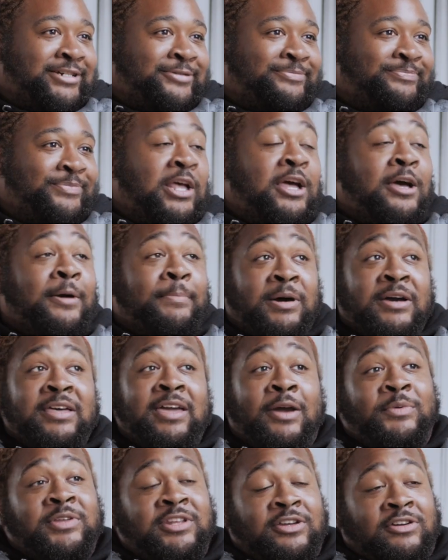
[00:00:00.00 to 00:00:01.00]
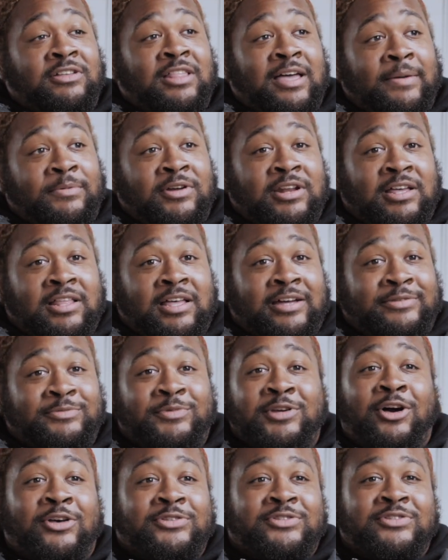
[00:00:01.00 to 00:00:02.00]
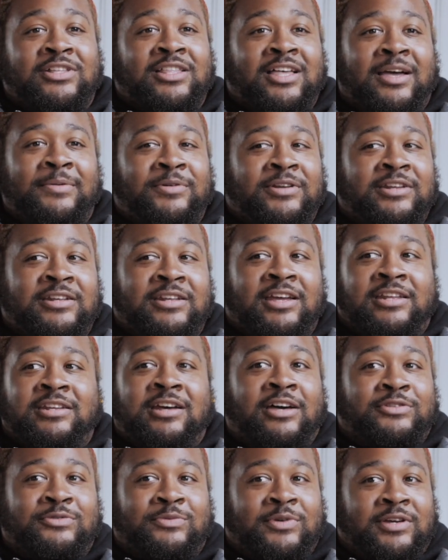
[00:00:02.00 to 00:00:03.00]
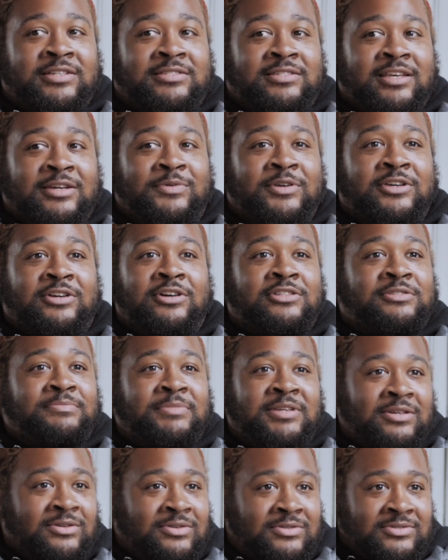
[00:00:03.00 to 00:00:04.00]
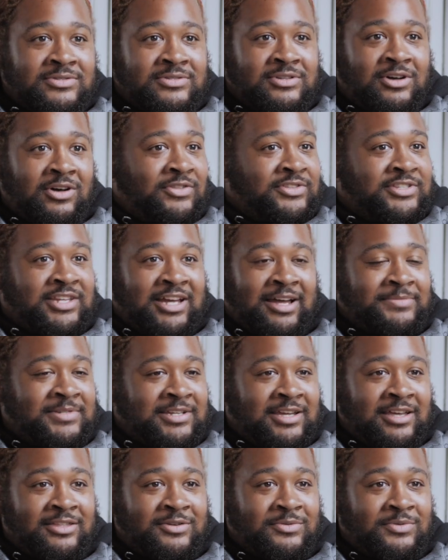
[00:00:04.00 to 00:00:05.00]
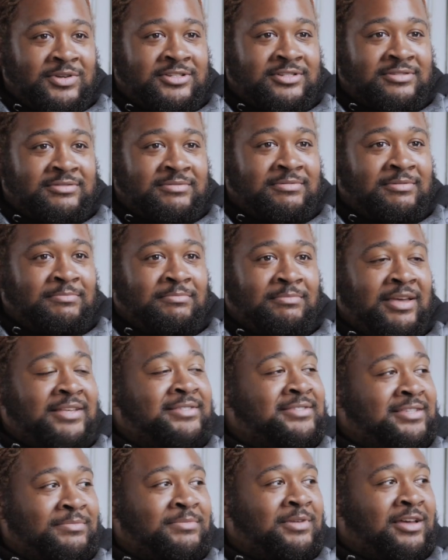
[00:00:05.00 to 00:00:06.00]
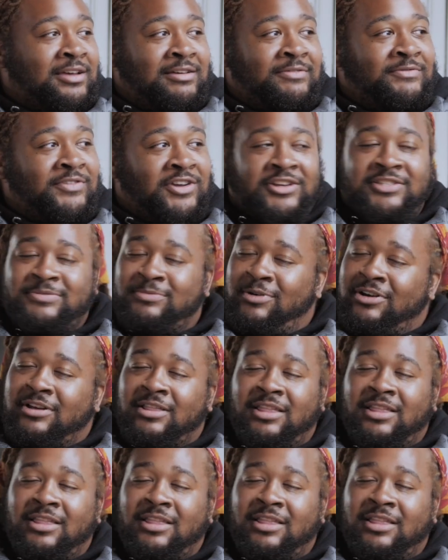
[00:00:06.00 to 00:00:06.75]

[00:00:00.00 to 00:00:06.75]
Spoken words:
So, but yeah, we did collaborate a lot. We also collaborated in other ways, like we cooked meals all the time together, which may seem like a very small